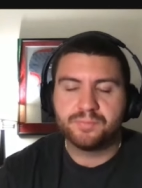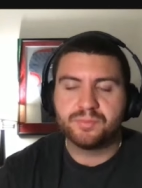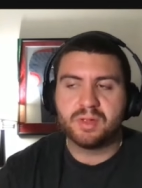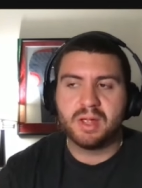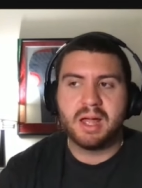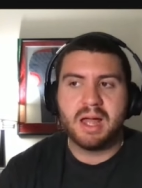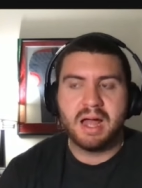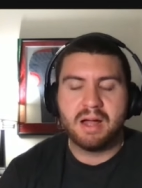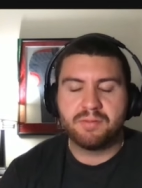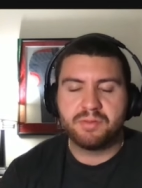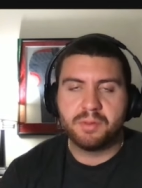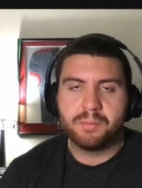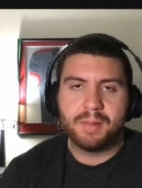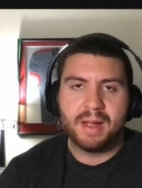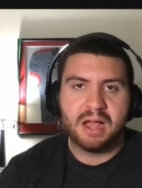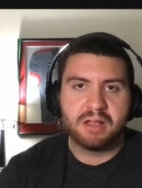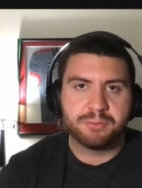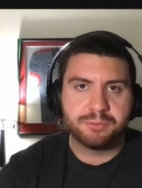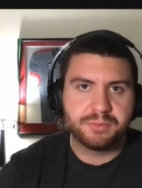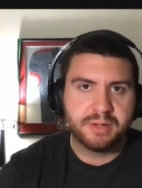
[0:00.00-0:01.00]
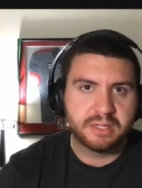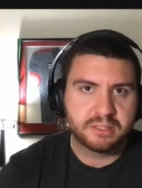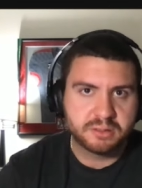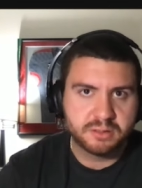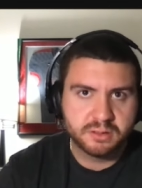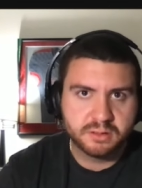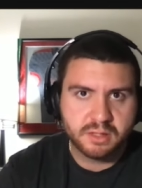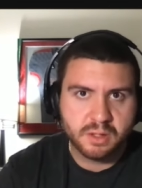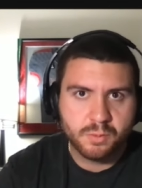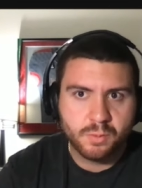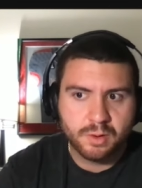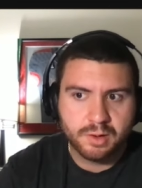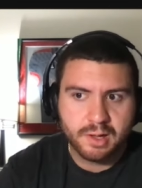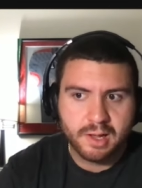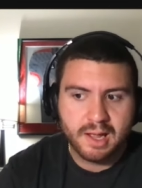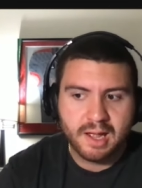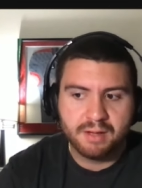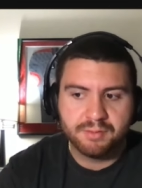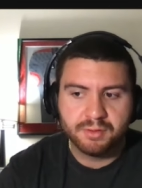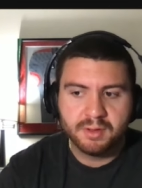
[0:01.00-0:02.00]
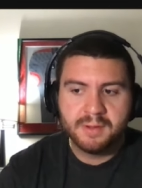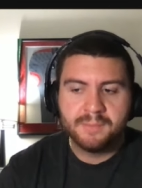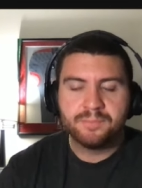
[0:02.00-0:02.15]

to have the pass protection that they want to have.